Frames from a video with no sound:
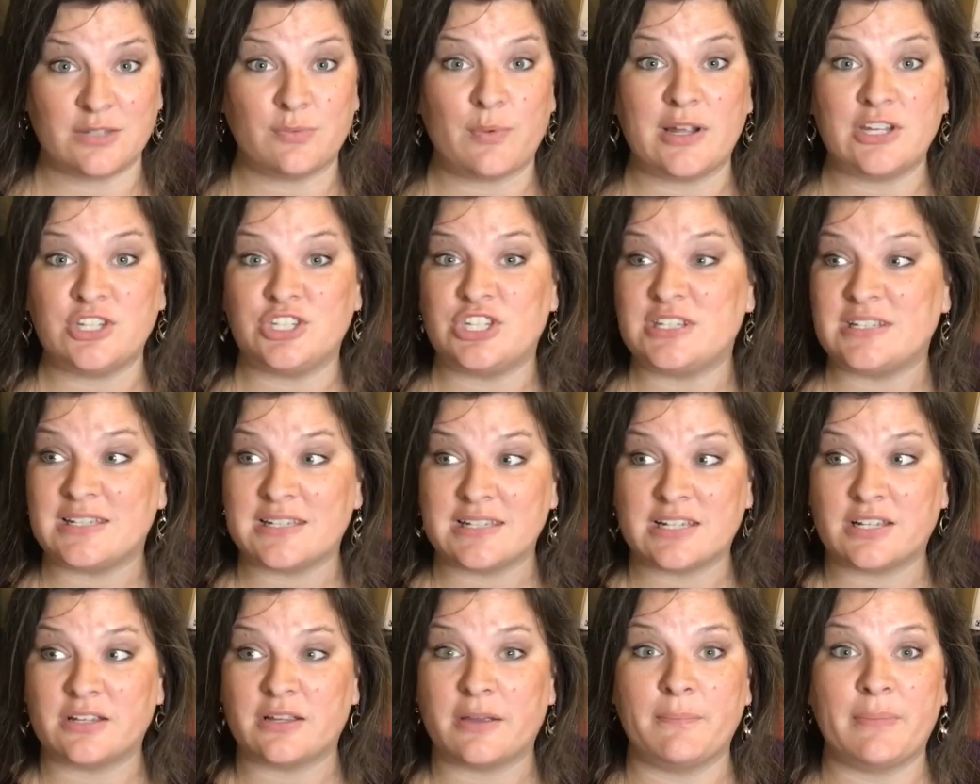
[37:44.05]
It's why
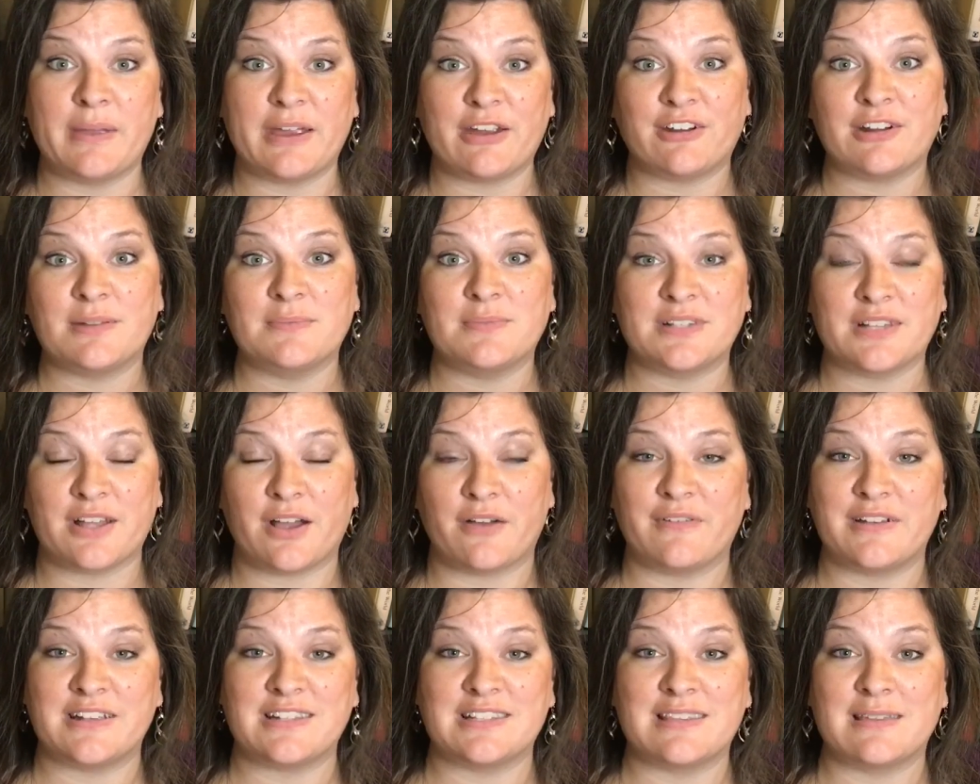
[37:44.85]
Jesus compared
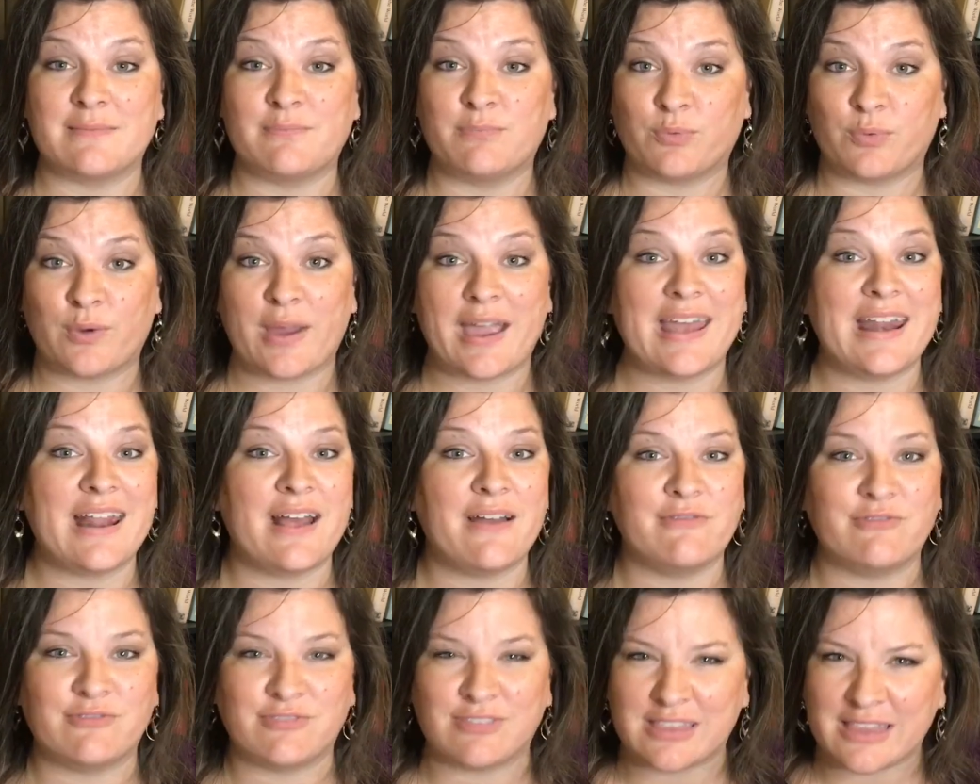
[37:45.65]
himself as the
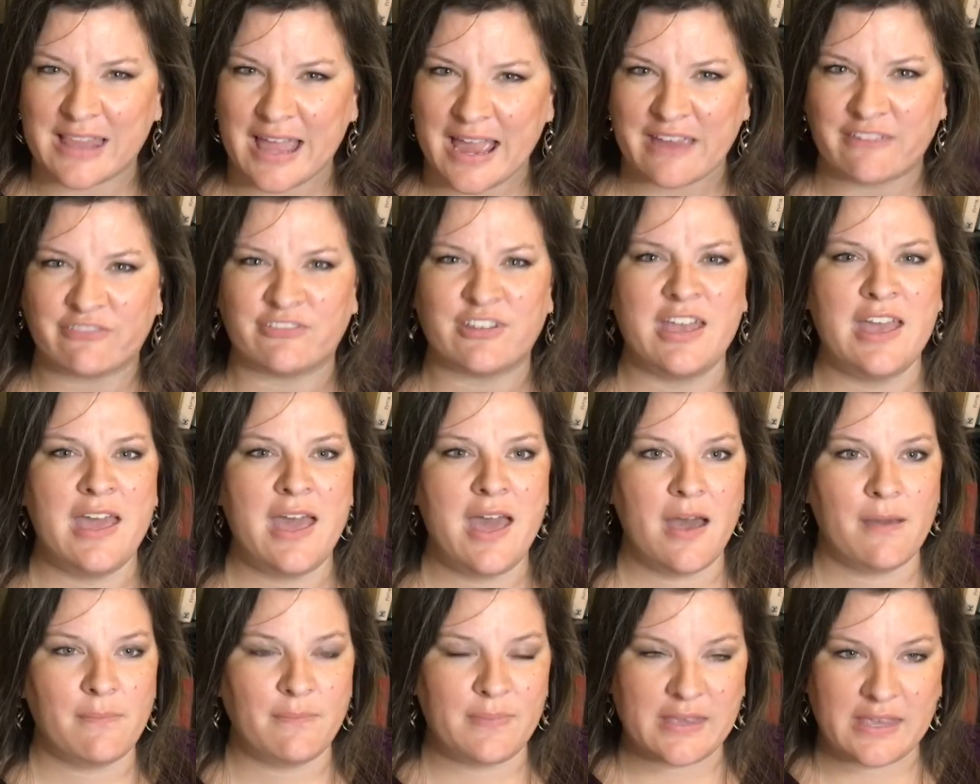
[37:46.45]
bread of life,
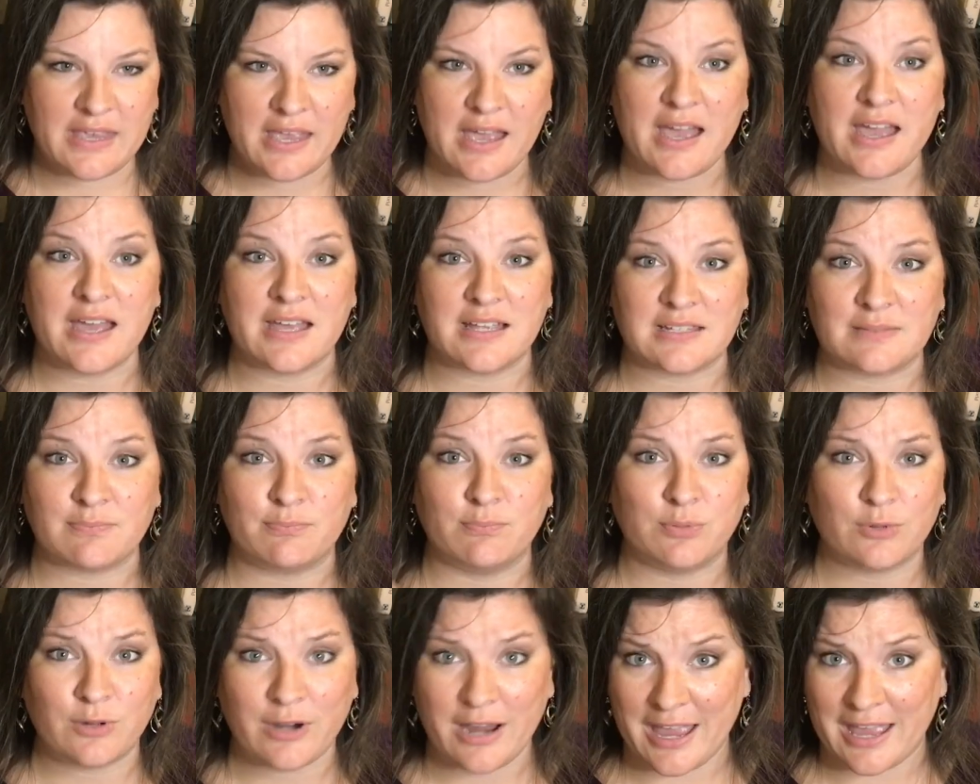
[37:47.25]

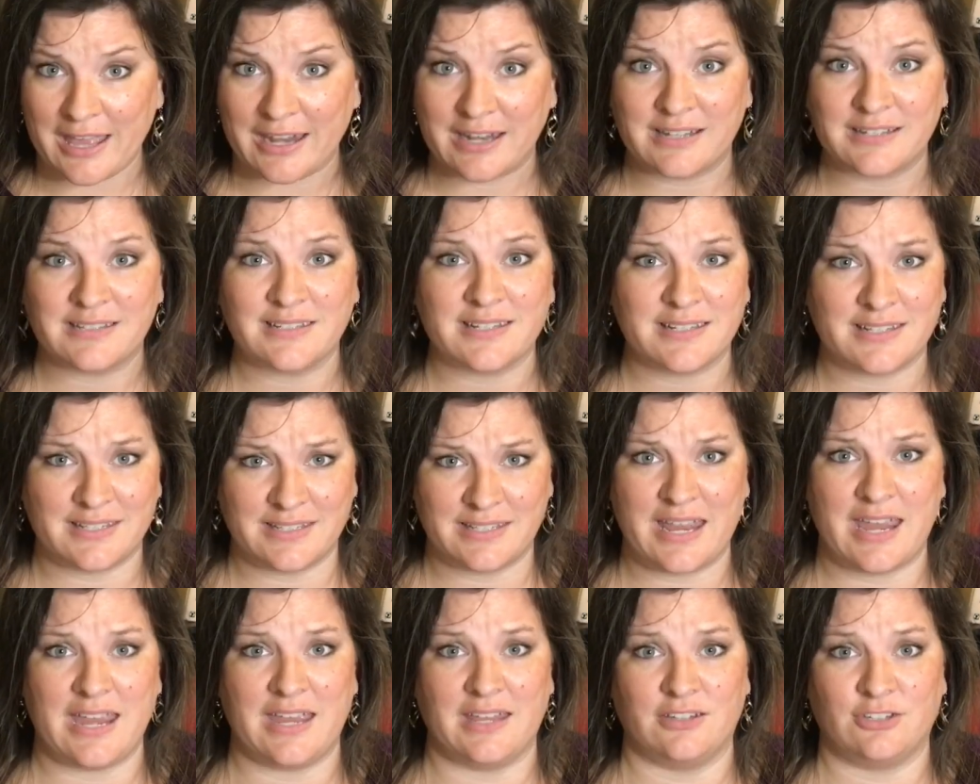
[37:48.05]
because bread
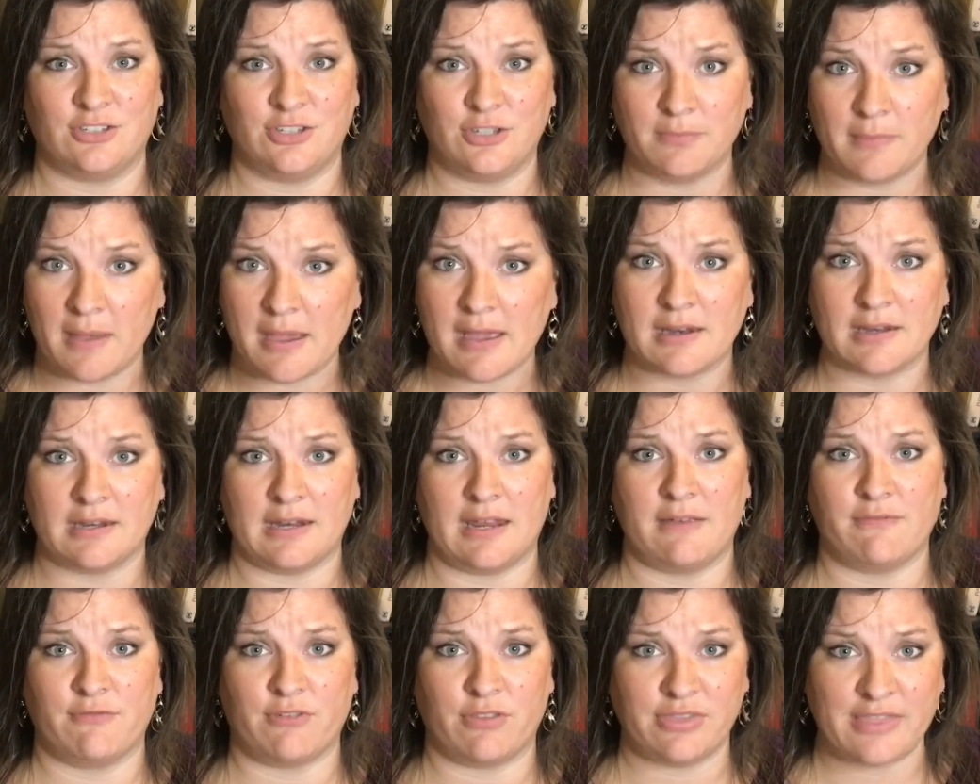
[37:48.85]
sustained
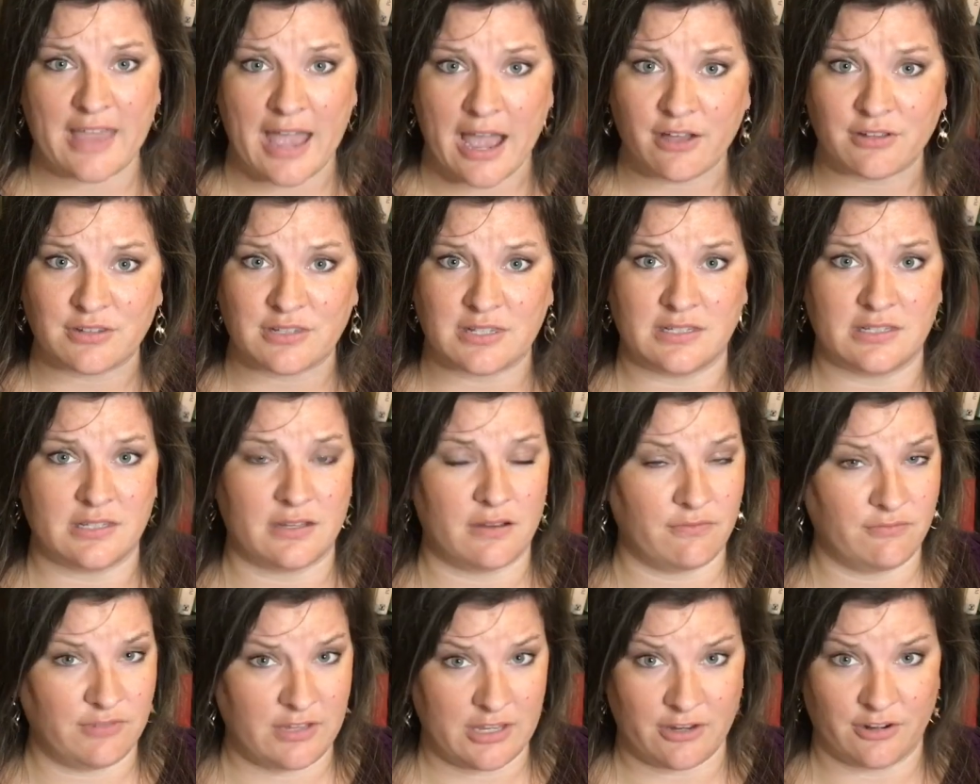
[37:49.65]
humanity for
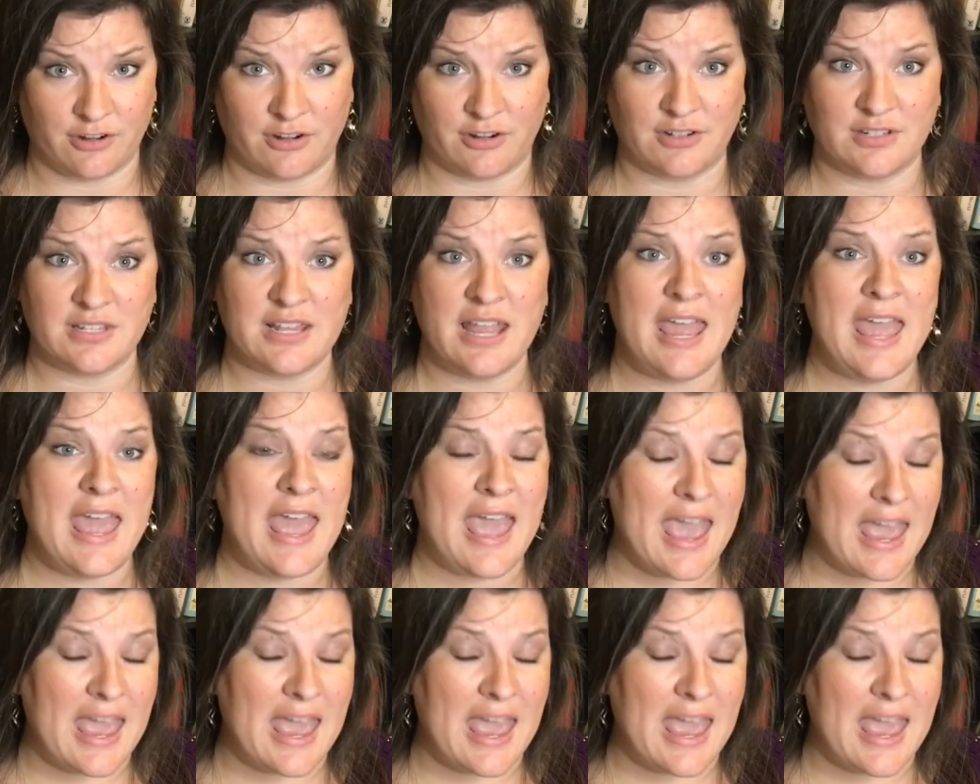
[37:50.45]
thousands of years.